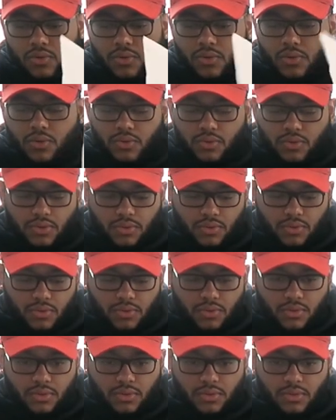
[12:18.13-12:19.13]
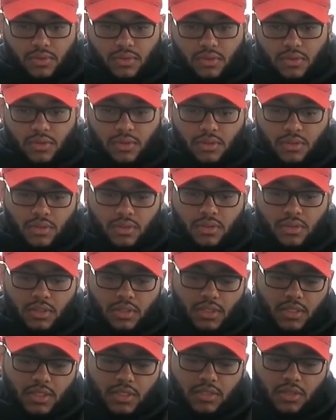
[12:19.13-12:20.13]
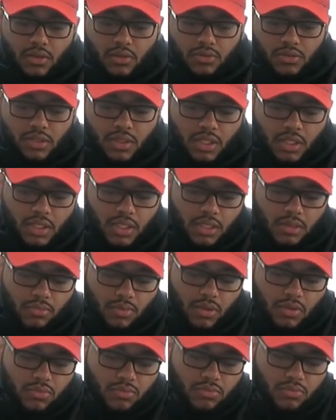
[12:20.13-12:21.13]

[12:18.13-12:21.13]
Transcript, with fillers: Woo. These hoes clean, bro.